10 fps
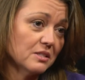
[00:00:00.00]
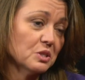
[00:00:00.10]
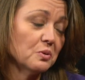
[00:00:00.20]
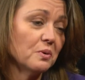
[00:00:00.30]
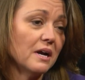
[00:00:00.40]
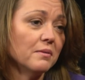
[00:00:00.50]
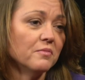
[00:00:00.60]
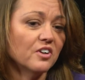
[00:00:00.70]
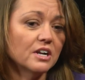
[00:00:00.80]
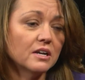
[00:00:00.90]
So I'm
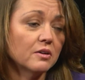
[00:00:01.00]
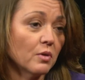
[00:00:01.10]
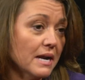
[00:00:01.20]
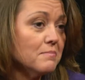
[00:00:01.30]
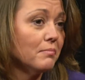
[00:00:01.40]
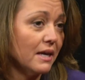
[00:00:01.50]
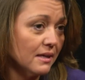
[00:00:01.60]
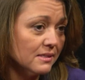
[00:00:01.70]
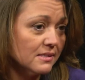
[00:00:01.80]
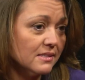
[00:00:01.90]
very
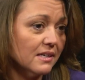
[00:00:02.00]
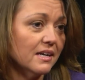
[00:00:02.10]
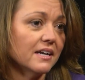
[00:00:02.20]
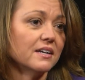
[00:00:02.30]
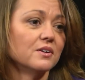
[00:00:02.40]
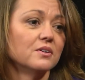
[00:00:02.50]
grant-based. I